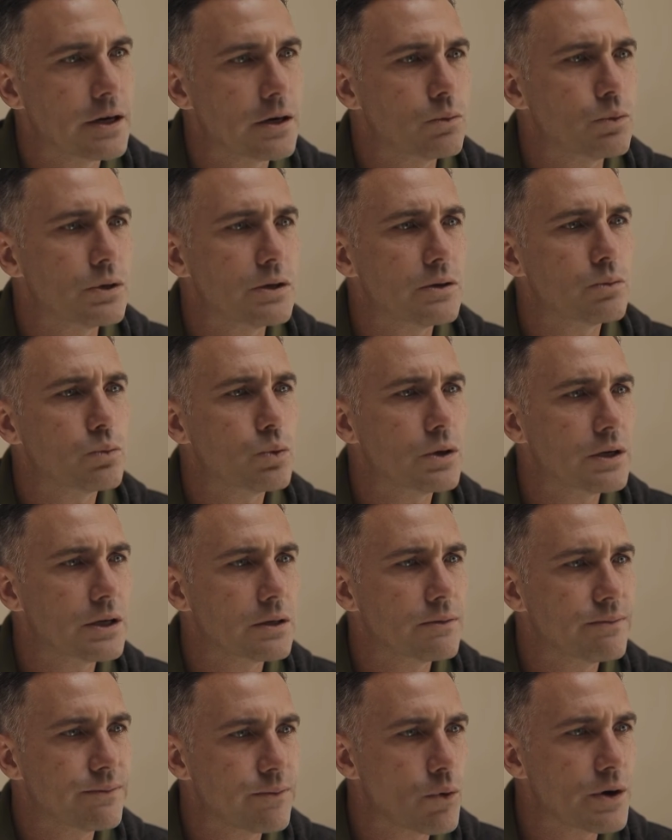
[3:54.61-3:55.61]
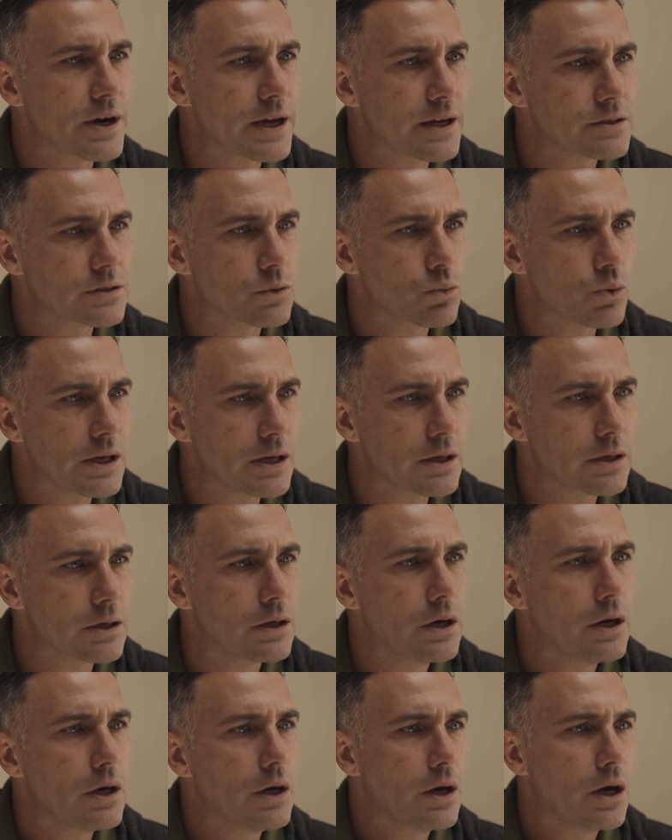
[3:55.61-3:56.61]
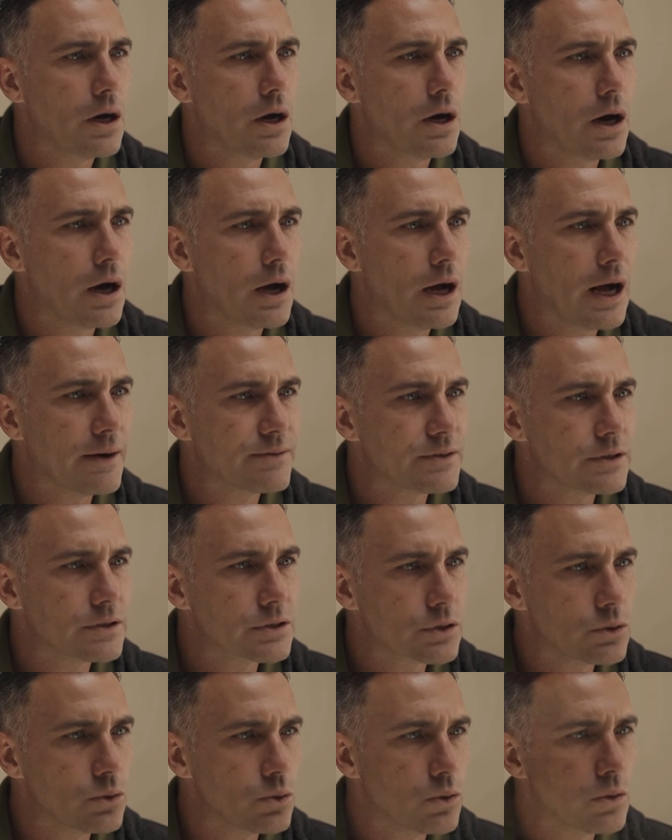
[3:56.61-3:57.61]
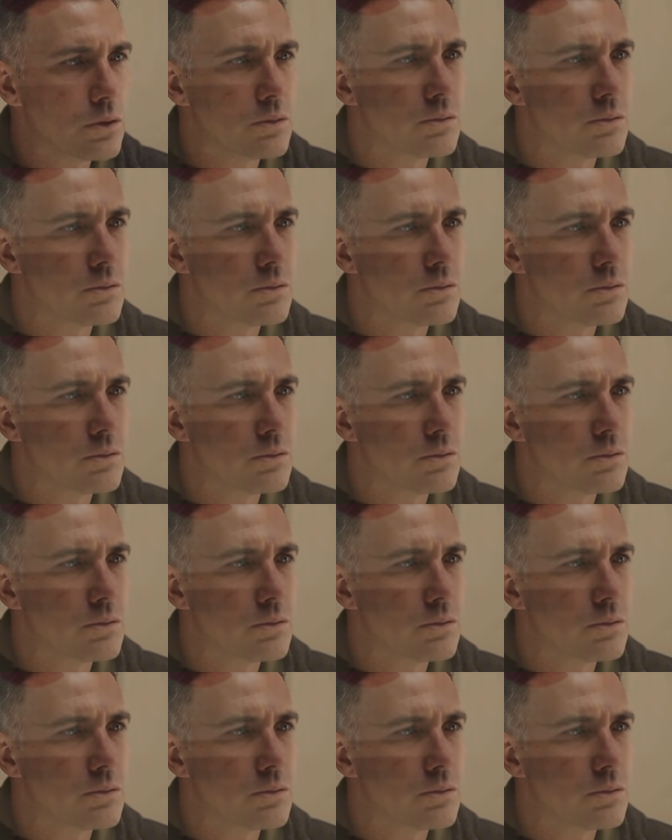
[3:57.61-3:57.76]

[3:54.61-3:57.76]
we are working 4 days a week after school